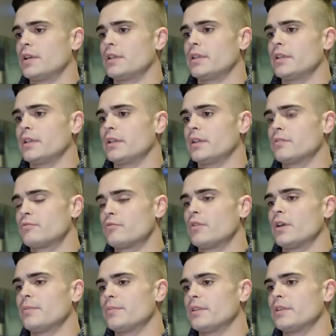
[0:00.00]
I grew
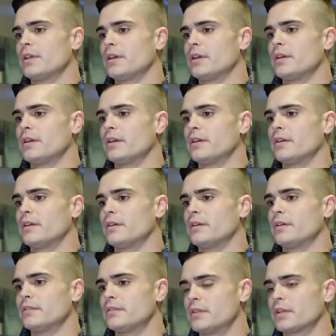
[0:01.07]
up in
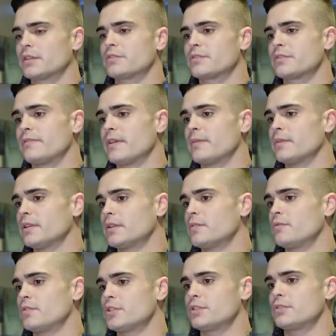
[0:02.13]
a doctor's
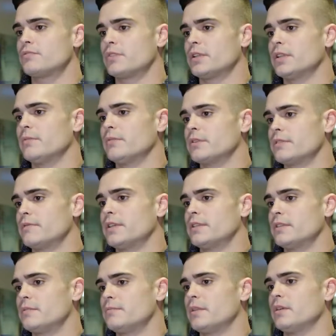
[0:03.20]
family, which has really
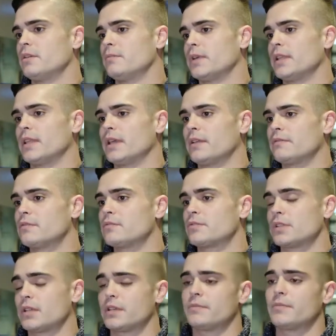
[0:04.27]
motivated me all my life to
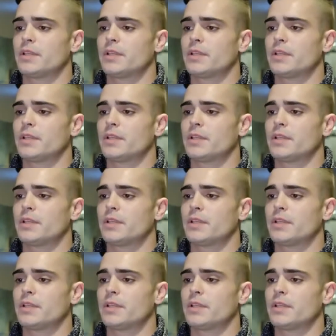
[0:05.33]
study